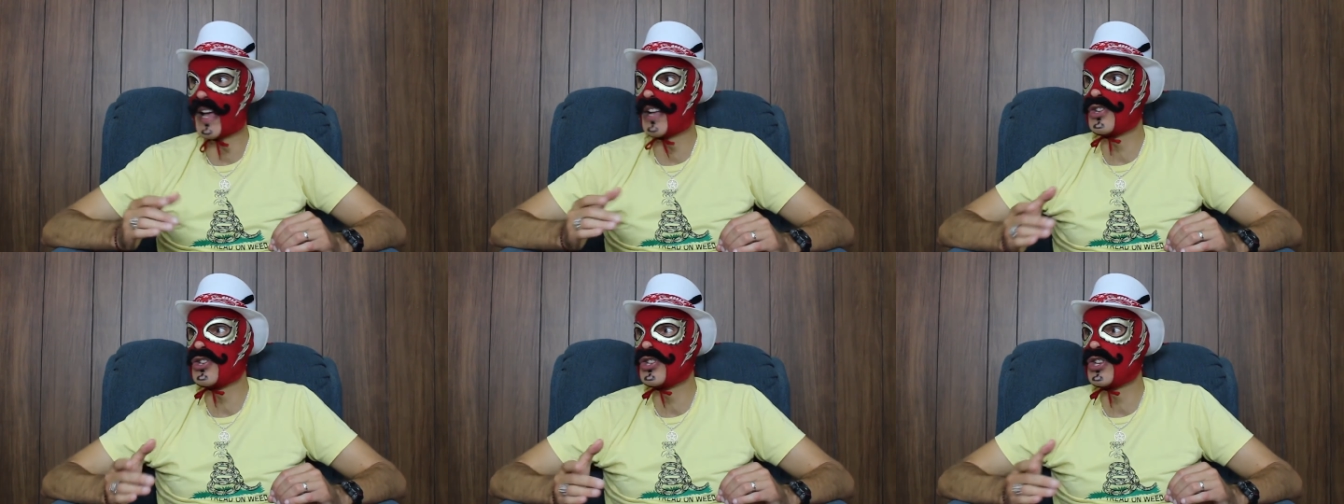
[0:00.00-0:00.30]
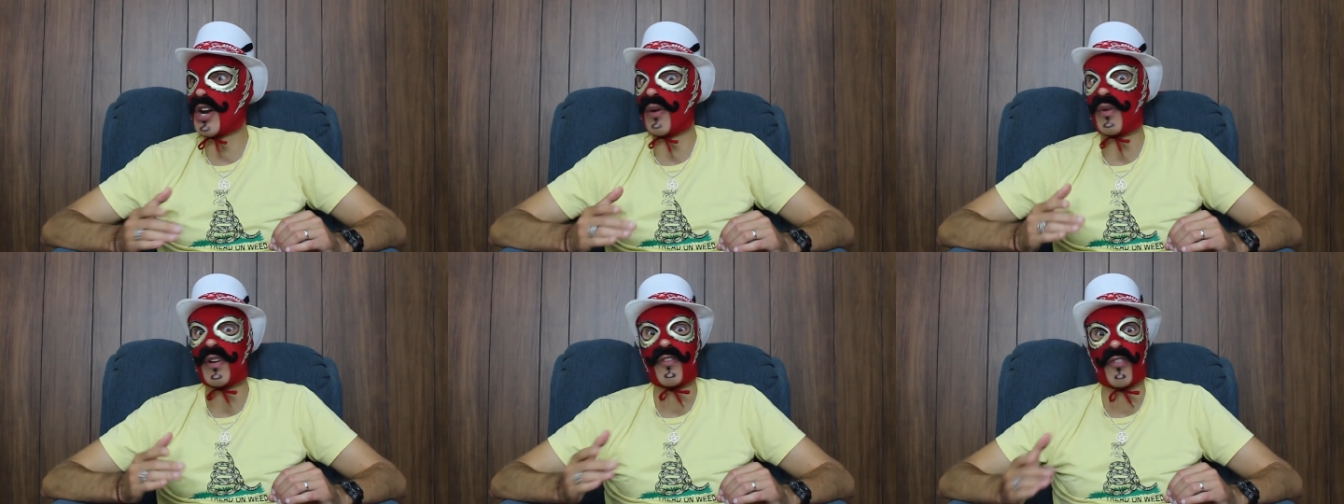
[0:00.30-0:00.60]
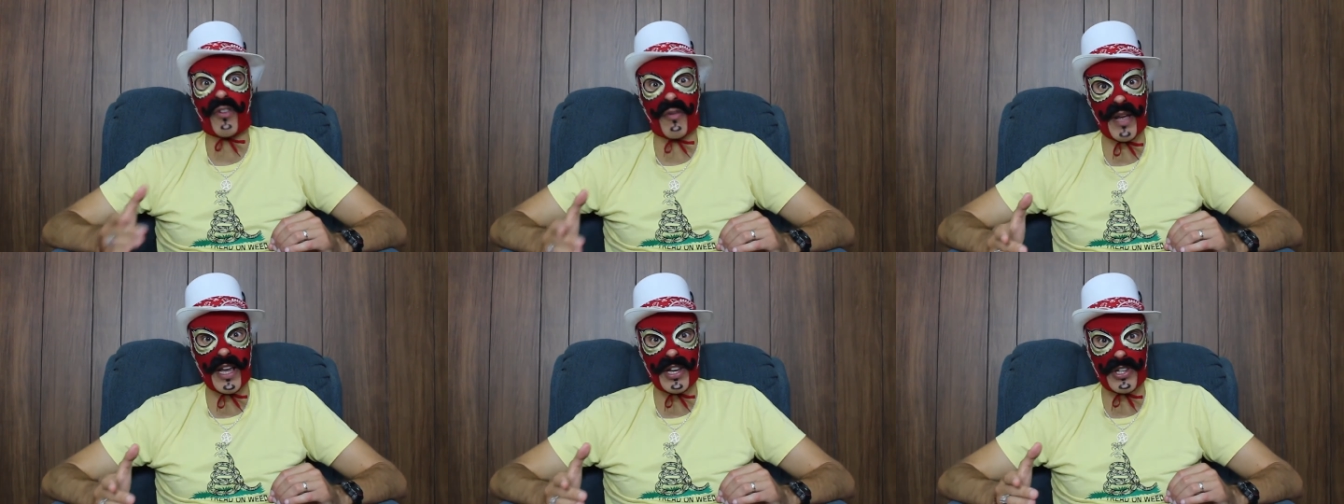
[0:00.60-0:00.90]
and share
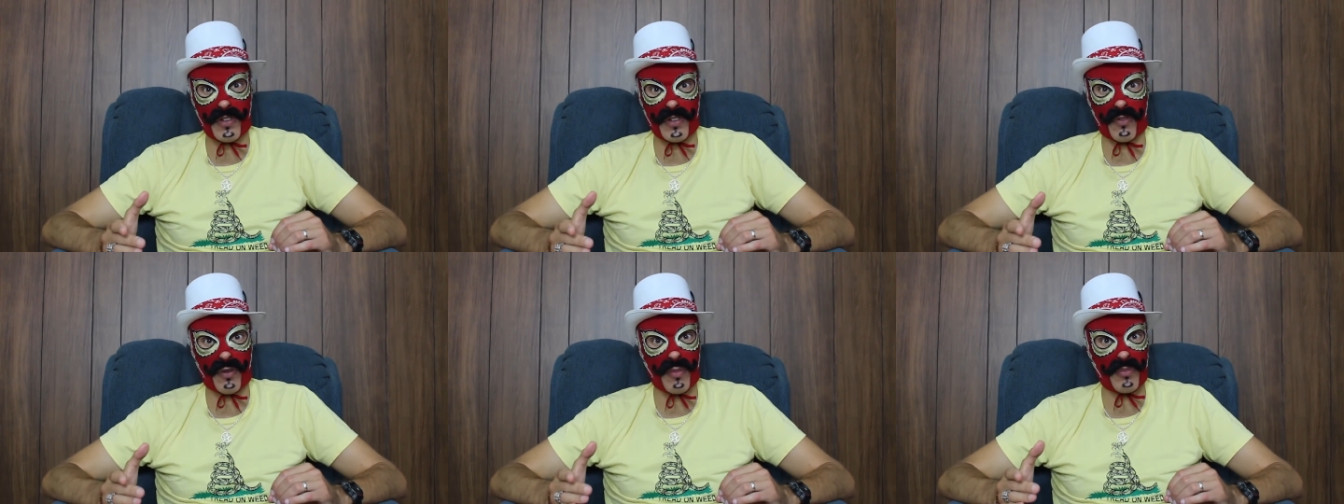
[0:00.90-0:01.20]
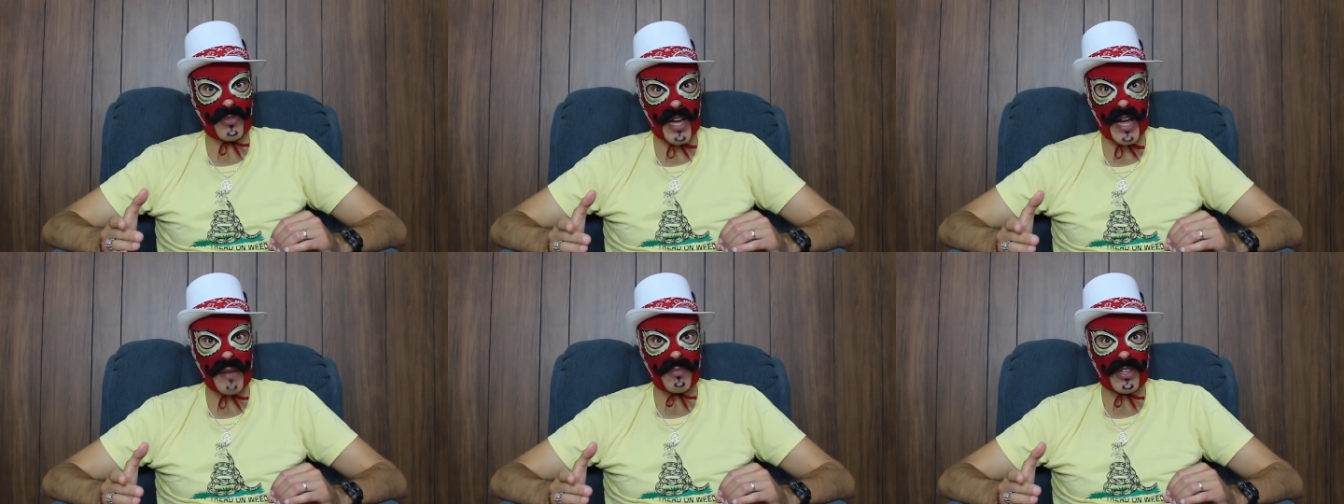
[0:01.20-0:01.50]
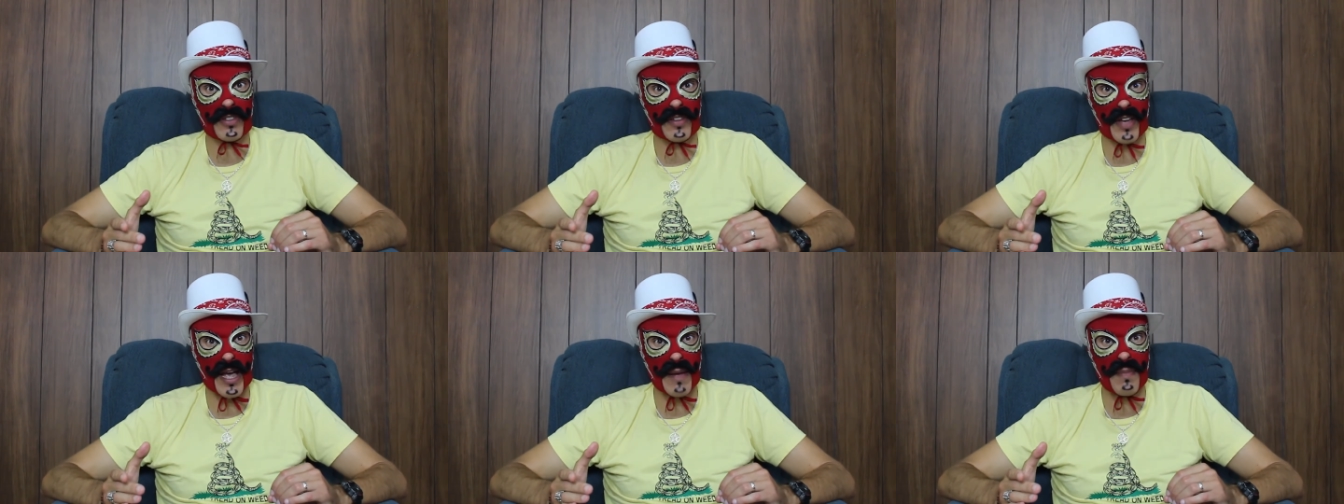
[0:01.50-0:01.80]
information from time
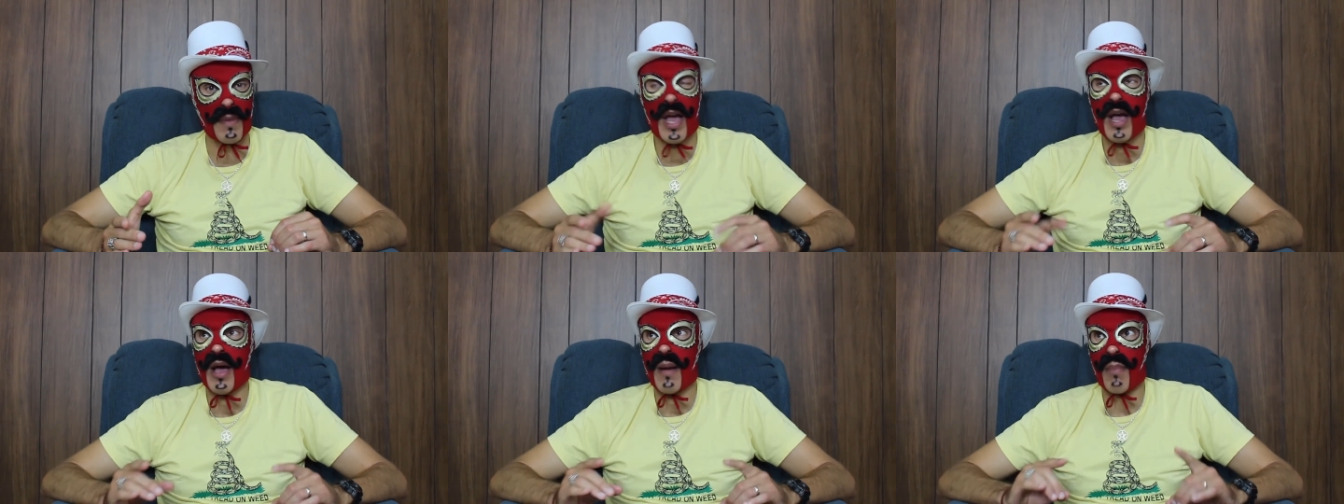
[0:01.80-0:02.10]
to time,